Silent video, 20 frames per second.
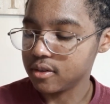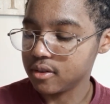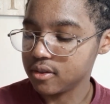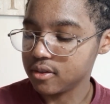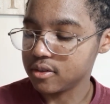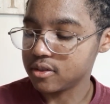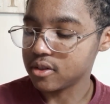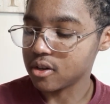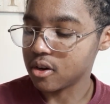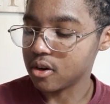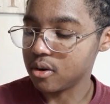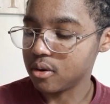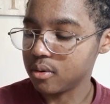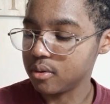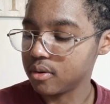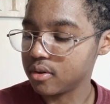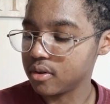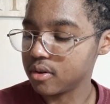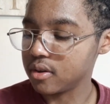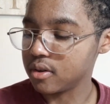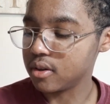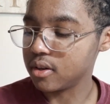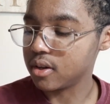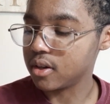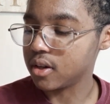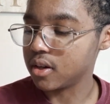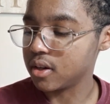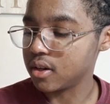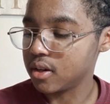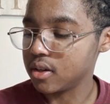So
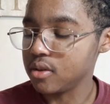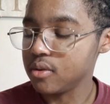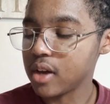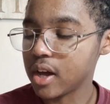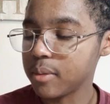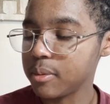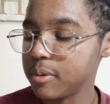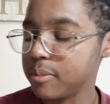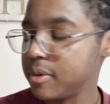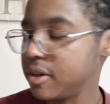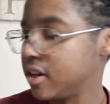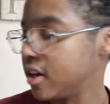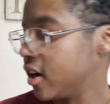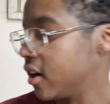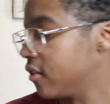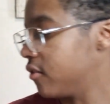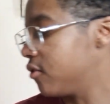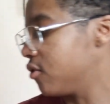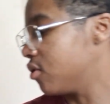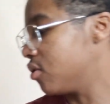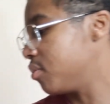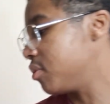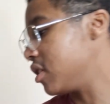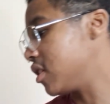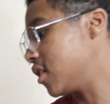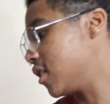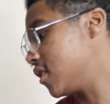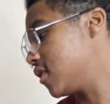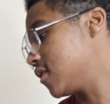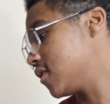you got to be careful,
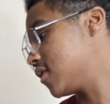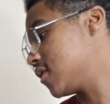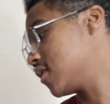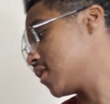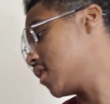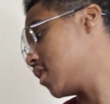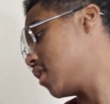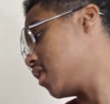because